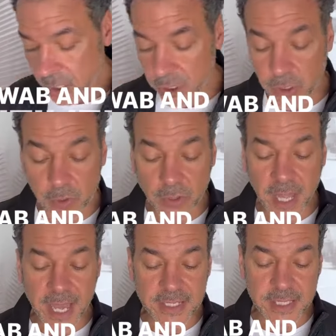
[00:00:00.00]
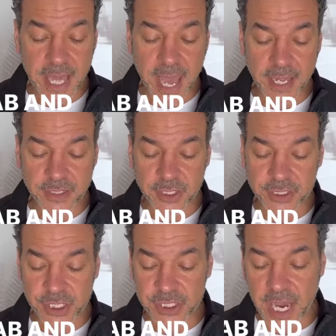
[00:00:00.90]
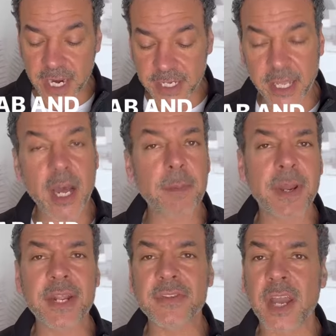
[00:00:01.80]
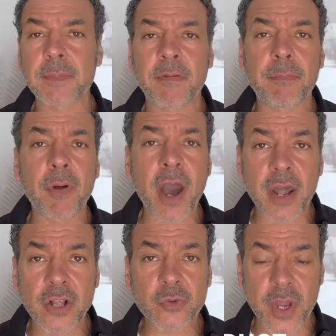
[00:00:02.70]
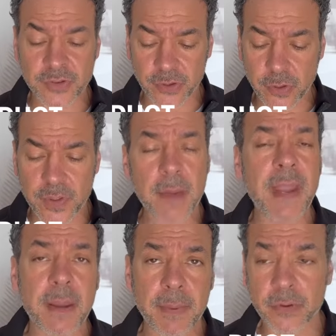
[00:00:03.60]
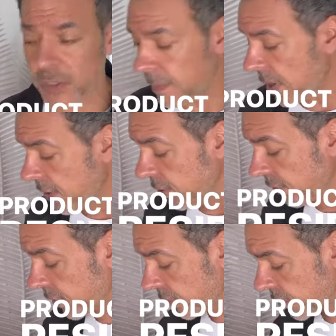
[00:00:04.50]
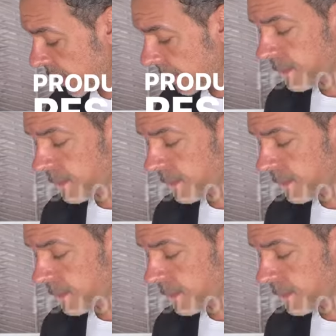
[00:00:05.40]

utilize that to just kind of get up any type of product residue that may have built up on your filter.